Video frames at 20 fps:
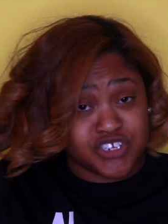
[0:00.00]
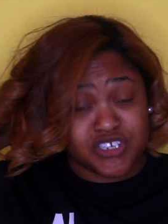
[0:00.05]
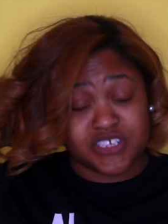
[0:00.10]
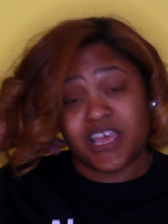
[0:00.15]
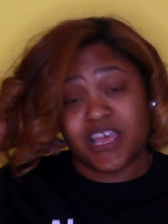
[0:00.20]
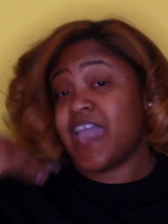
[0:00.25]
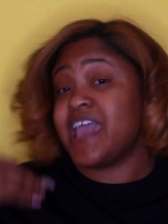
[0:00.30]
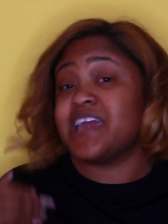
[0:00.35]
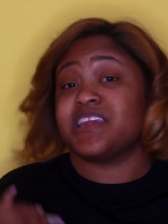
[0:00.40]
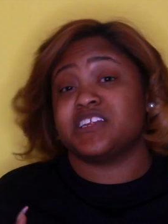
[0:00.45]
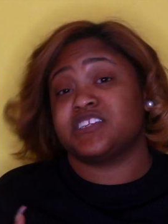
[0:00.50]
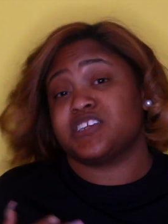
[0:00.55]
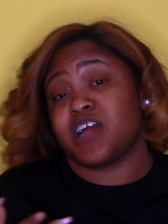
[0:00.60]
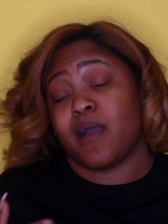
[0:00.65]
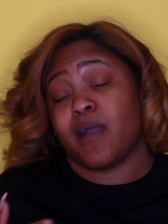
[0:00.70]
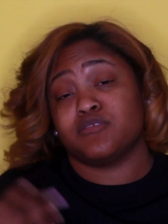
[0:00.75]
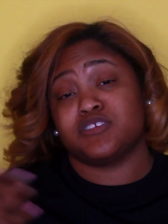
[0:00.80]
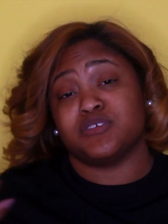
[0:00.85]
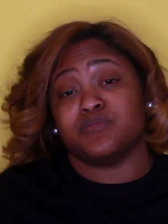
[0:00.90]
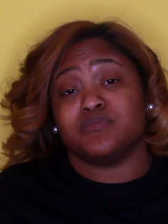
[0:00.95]
just hating the
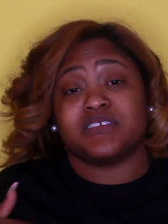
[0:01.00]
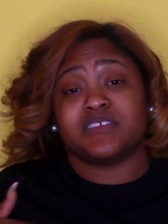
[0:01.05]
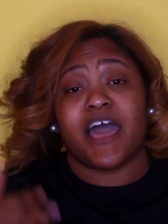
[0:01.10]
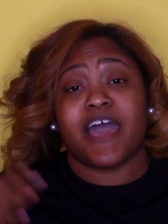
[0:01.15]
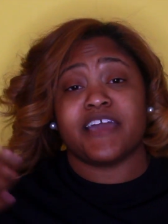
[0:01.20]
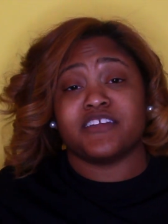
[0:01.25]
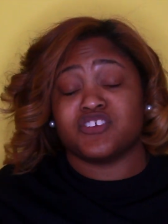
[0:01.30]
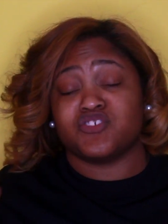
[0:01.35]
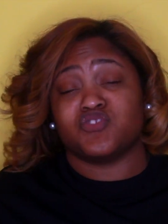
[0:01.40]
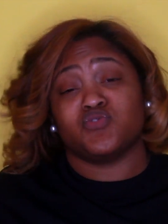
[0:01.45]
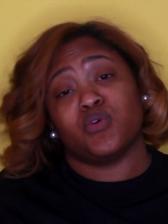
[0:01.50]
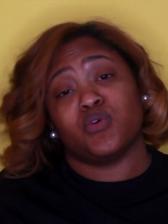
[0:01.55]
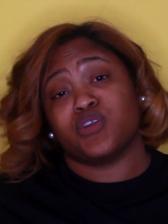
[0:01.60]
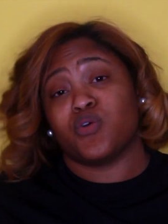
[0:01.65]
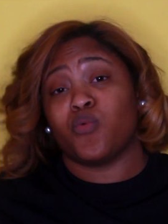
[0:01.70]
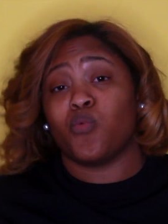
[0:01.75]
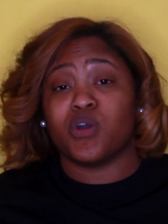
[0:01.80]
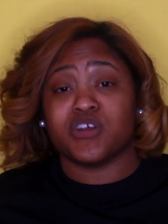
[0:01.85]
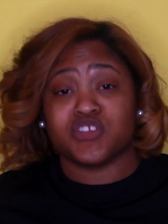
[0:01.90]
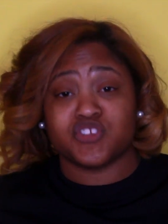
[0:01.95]
job she was at and just doing
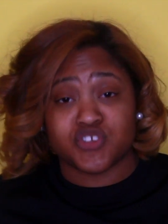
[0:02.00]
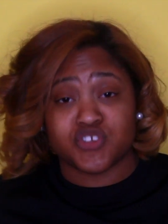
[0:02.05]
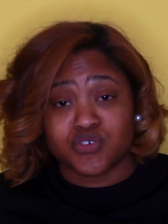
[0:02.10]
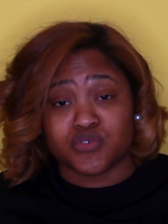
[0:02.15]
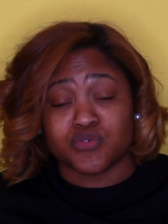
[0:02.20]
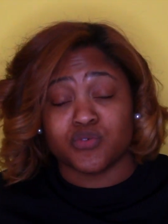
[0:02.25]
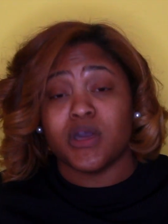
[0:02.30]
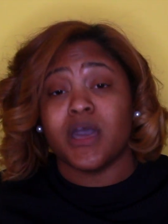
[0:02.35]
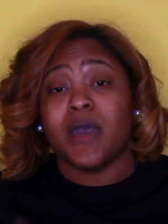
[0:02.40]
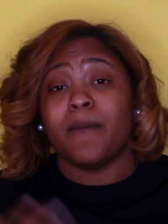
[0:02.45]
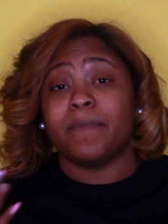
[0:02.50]
the 1-2.